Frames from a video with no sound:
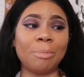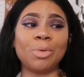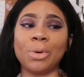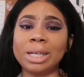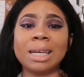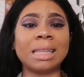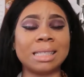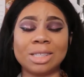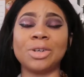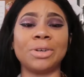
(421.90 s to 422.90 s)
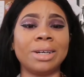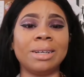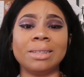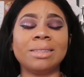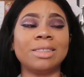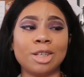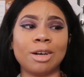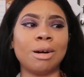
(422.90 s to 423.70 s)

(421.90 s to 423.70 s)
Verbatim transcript: I'm going to get this degree. No,